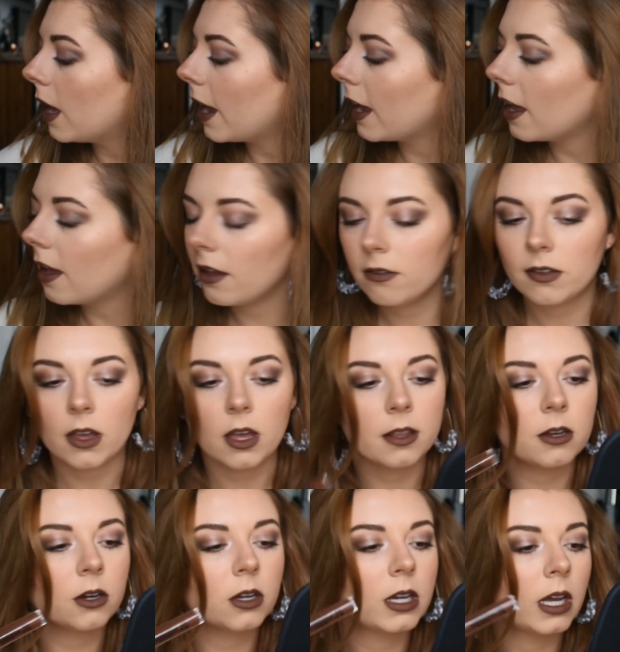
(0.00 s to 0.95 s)
I have
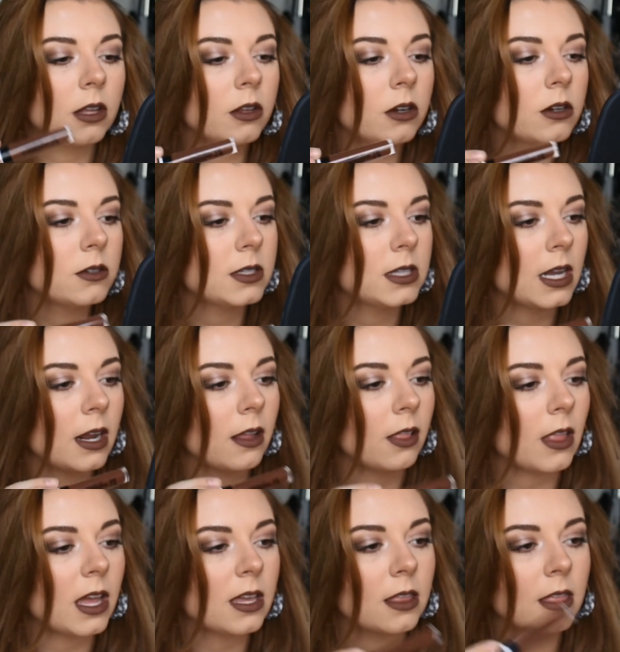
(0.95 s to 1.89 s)
other colors that I
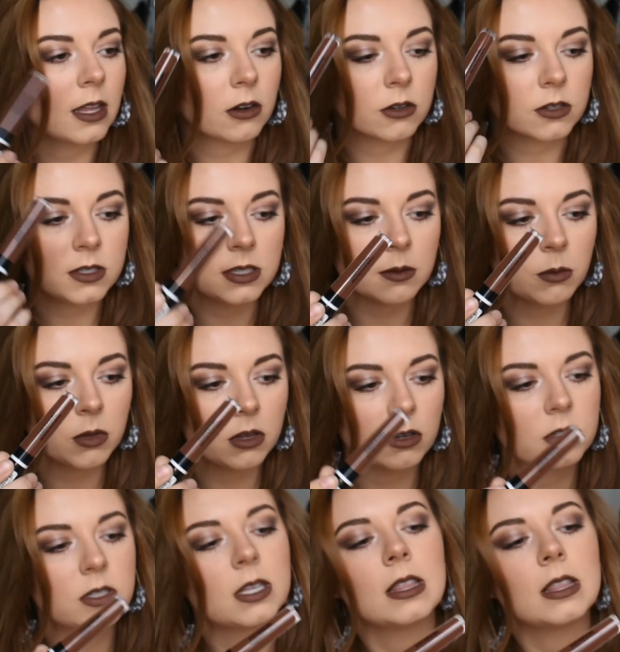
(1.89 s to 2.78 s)
like that are similar to